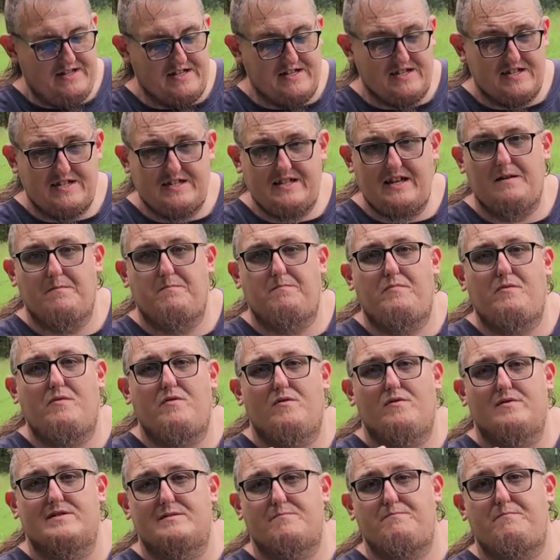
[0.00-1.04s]
It's
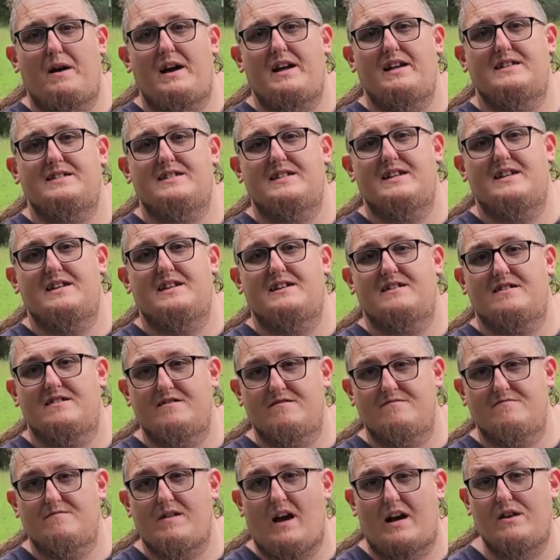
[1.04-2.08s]
simple, it's basic.
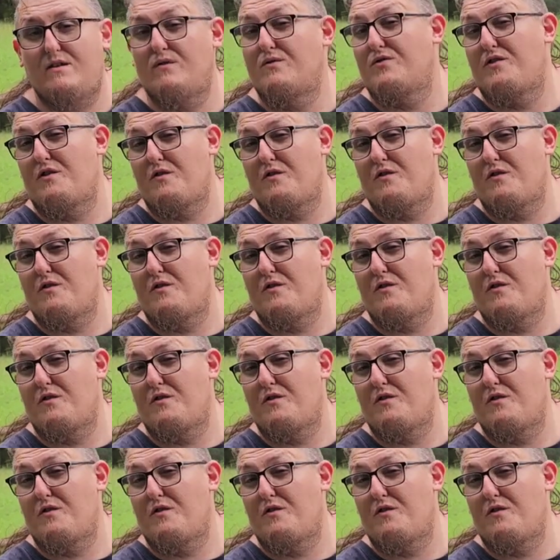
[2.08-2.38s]
I don't